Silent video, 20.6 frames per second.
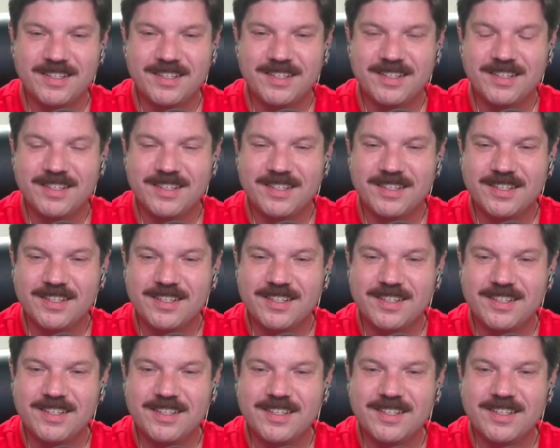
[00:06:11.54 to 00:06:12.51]

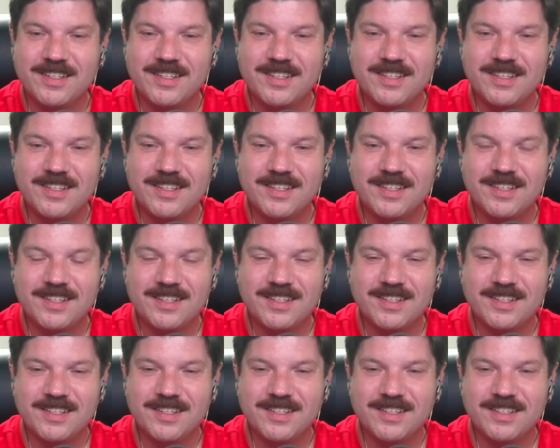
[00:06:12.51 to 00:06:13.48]

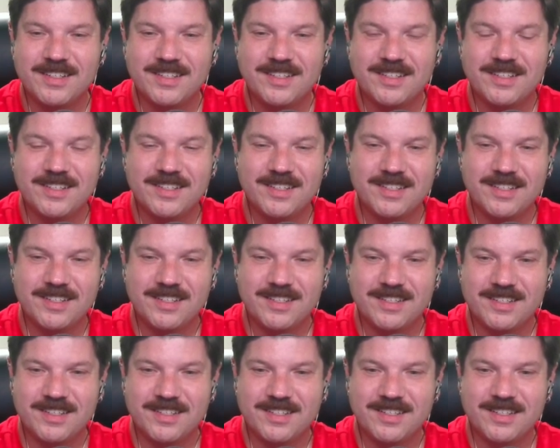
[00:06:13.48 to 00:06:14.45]

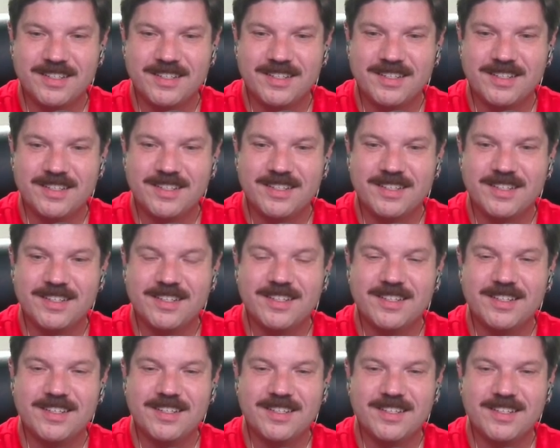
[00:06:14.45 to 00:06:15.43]

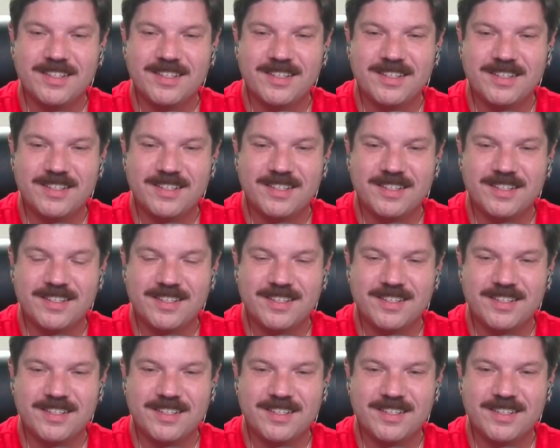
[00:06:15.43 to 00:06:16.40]

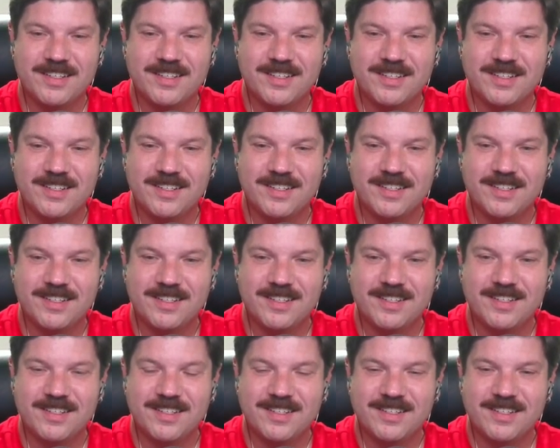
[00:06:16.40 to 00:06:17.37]

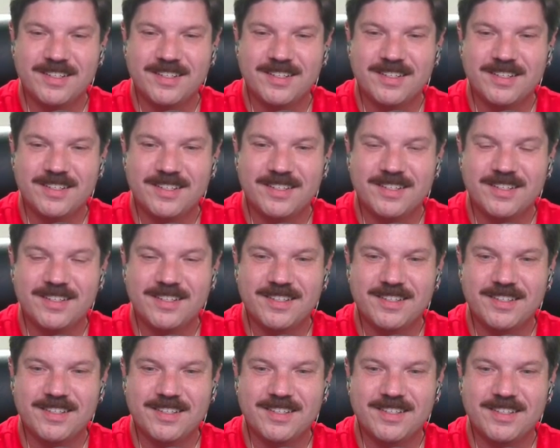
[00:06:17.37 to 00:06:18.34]

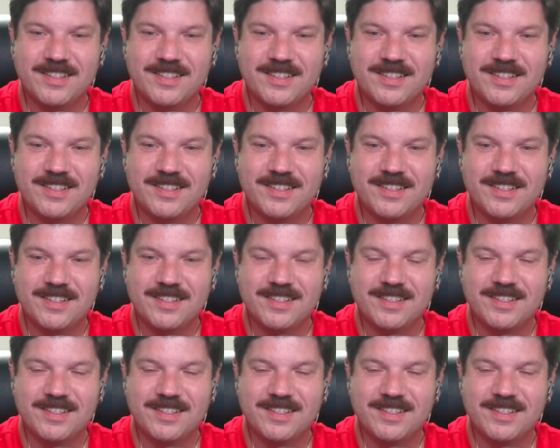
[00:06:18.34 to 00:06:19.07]
The person shown says nothing.